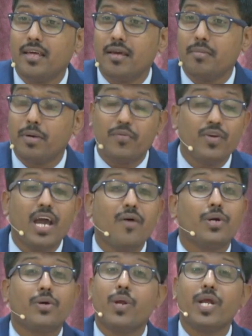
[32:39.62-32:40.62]
But we have a
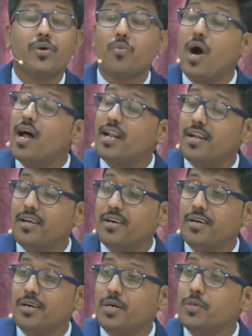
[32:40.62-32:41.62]
greater one
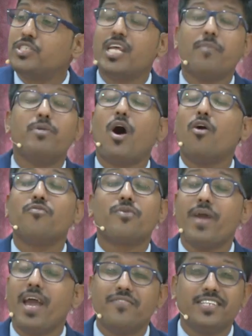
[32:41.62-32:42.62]
who stepped down from
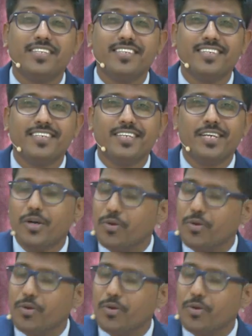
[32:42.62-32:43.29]
heaven, who